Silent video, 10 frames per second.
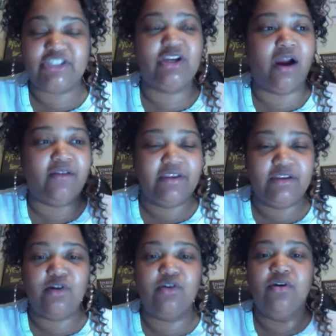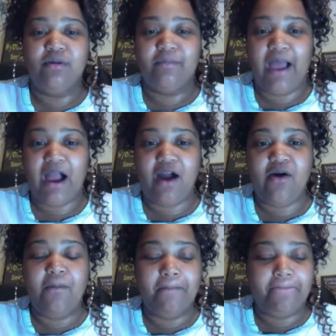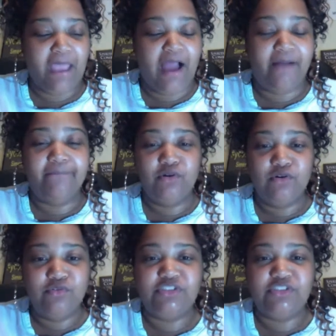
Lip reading: She already know how I move.